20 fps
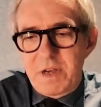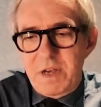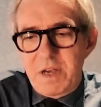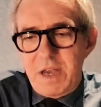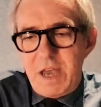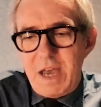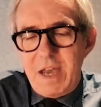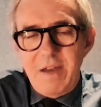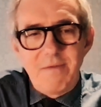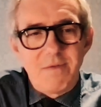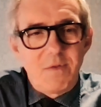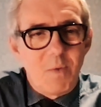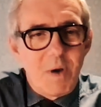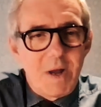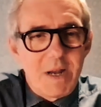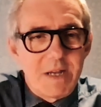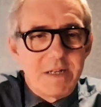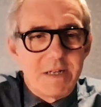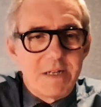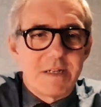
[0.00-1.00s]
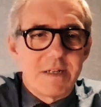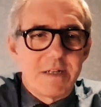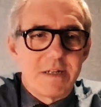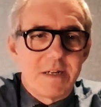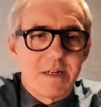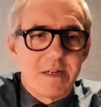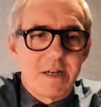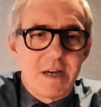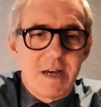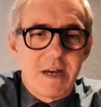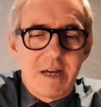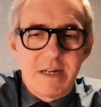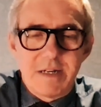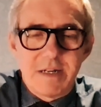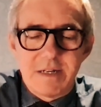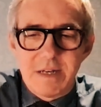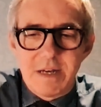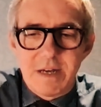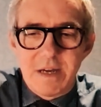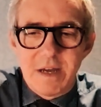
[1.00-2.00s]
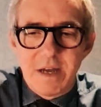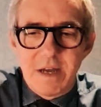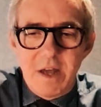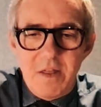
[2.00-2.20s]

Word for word: cave dwellers and and uh,